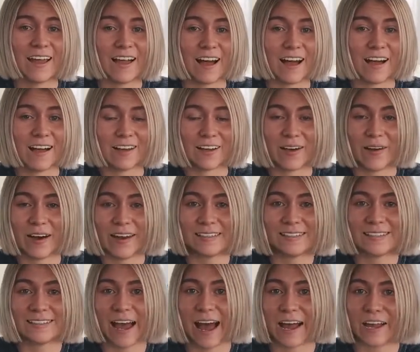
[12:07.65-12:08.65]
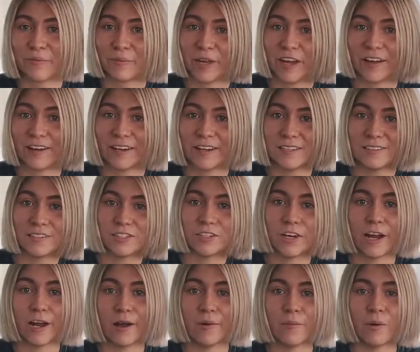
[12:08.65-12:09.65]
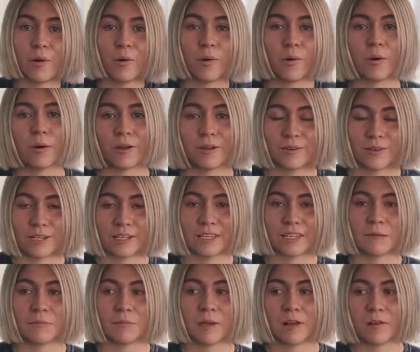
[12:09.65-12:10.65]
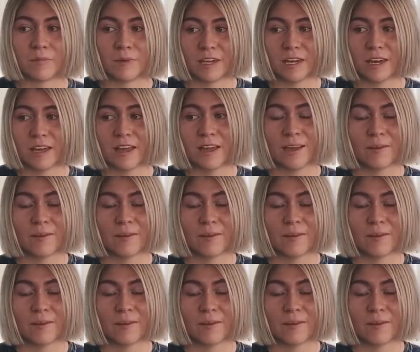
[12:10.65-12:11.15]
Go ahead and tag me on Instagram, or you can email me.